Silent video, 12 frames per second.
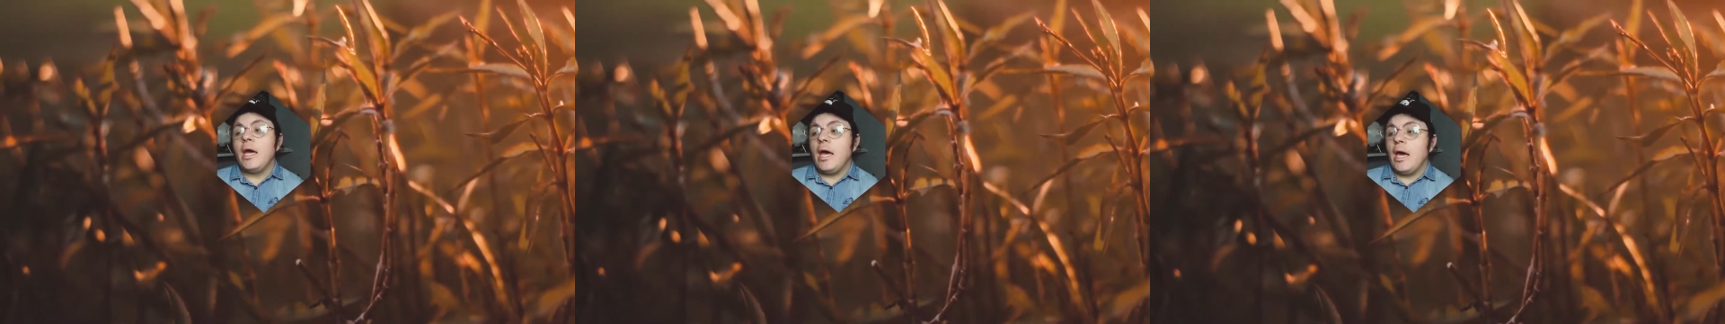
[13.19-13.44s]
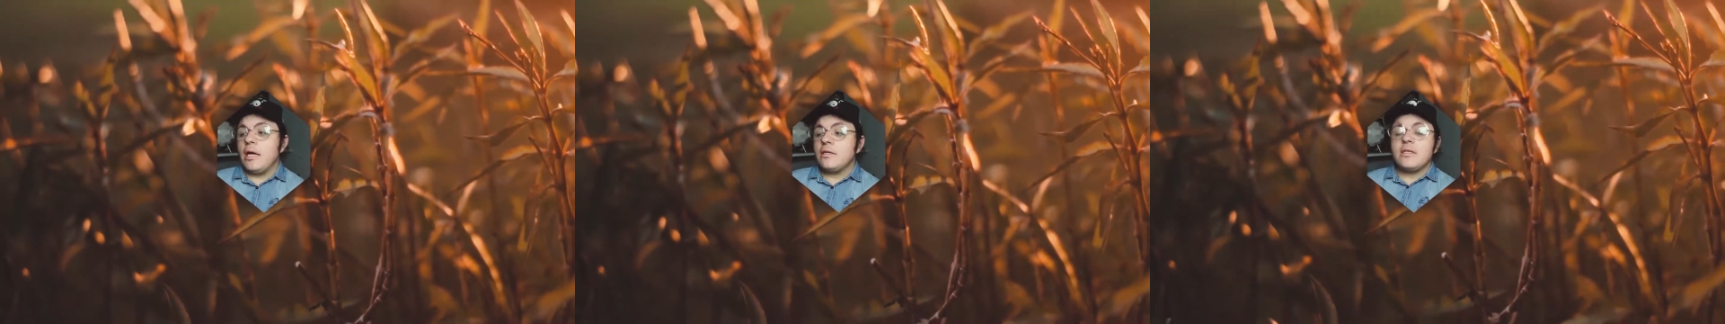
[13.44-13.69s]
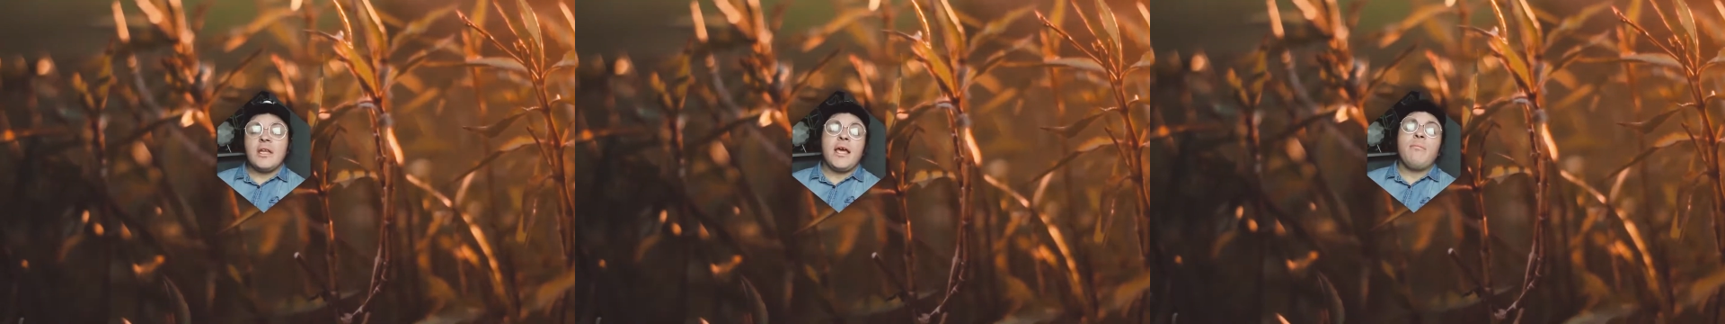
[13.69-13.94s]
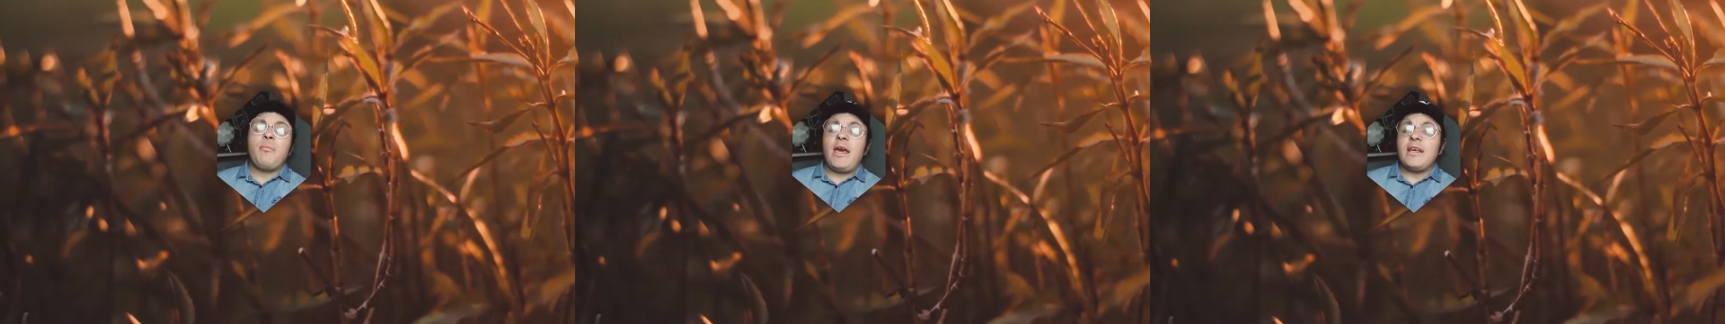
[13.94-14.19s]
And
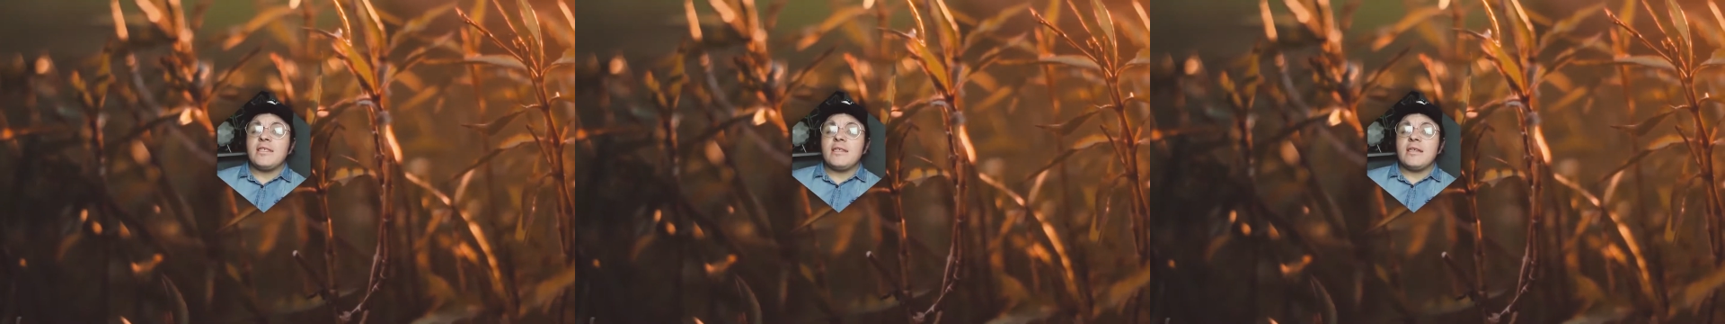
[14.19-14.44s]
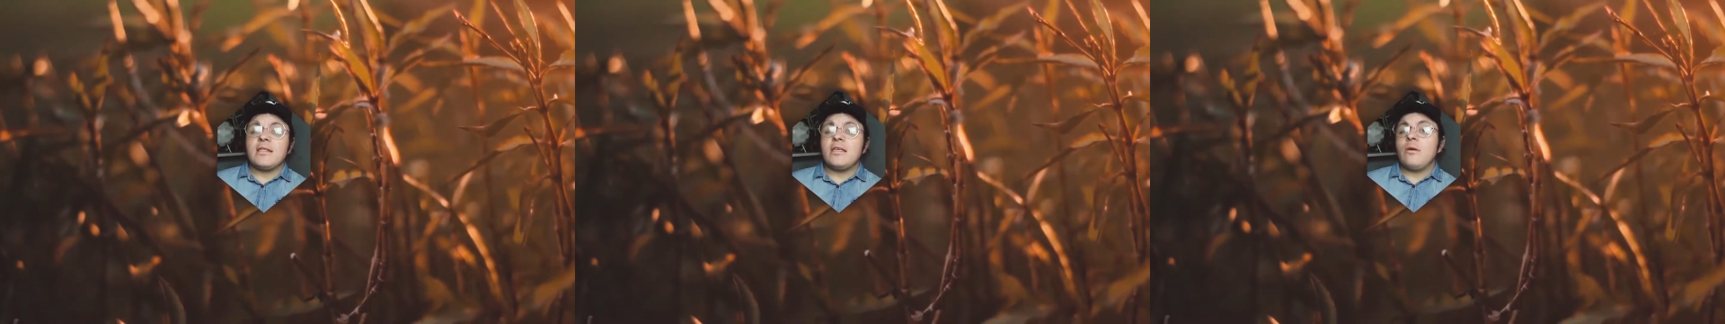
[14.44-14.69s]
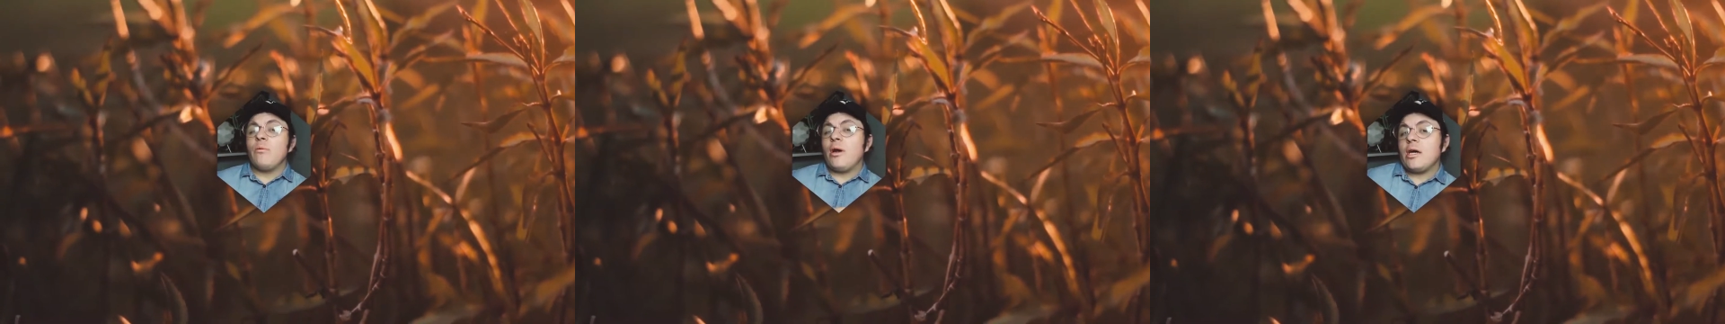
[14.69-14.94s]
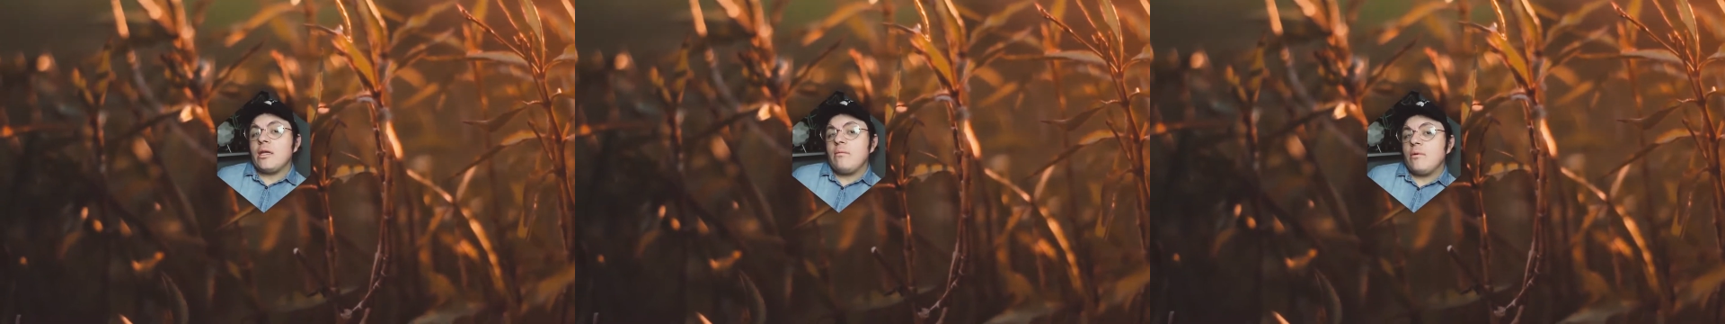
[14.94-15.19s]
today basically what
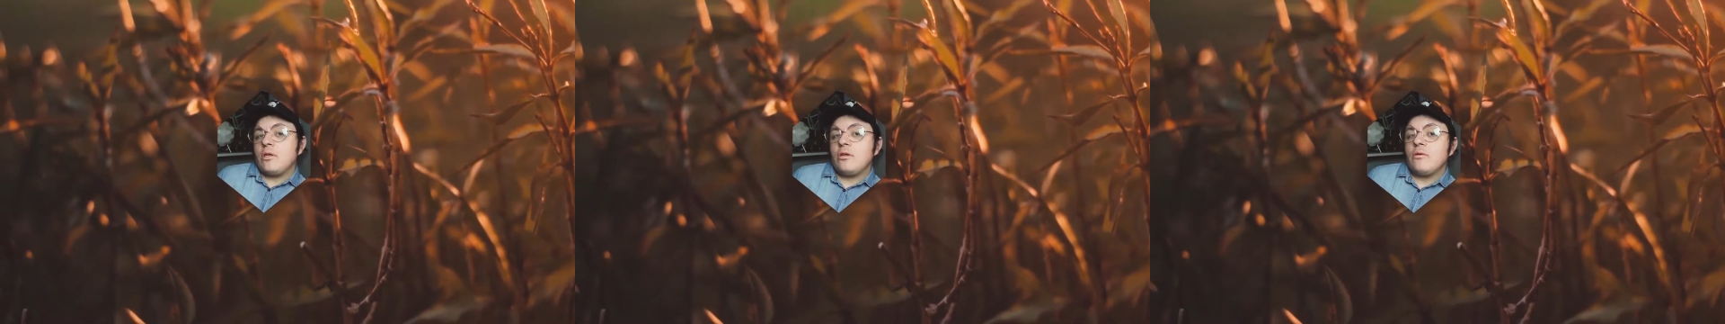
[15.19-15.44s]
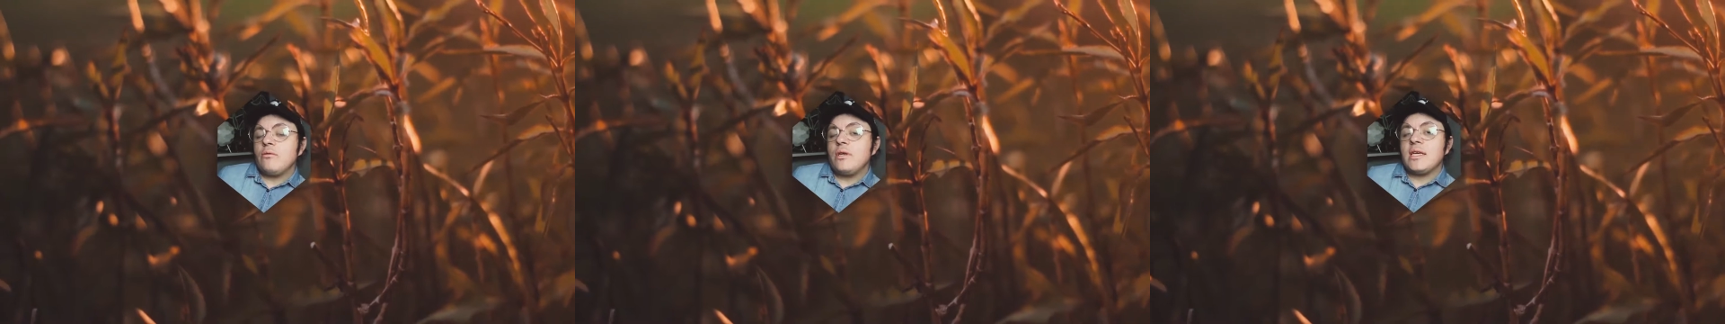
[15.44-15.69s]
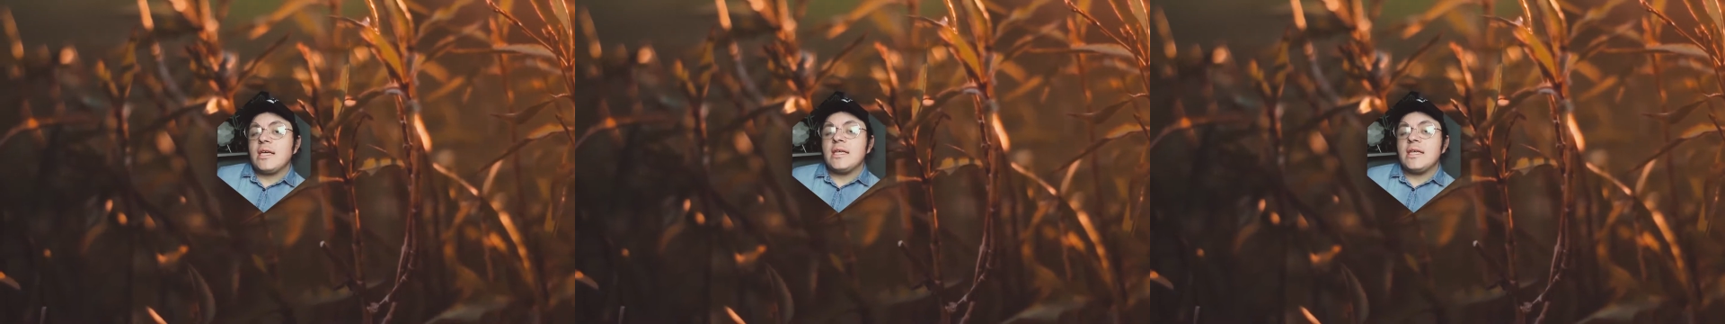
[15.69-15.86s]
I'm going to be doing